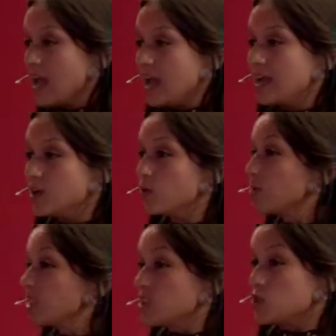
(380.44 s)
and it will
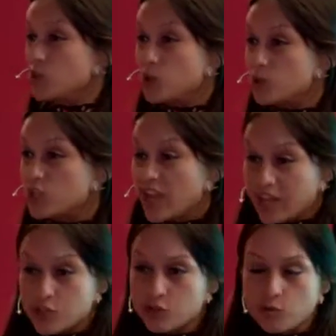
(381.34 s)
be this huge
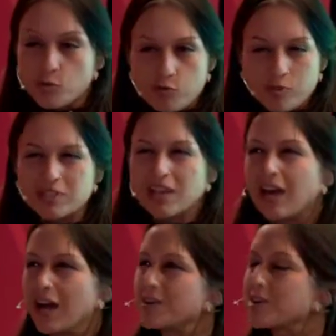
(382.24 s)
national movement,
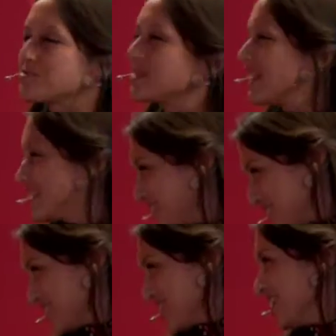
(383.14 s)
I would have been like,
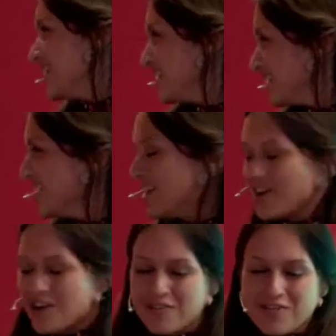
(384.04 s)
sure,
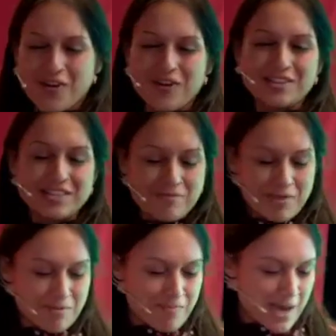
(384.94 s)
of course, I'm
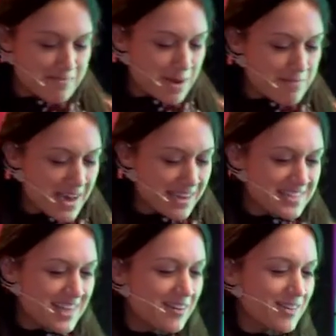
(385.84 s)
going to pack my bags
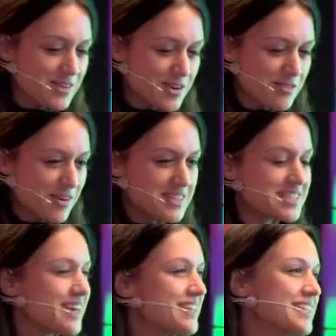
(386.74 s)
now and go very
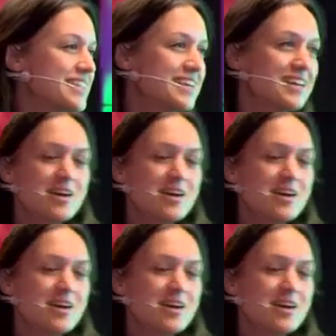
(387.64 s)
silently.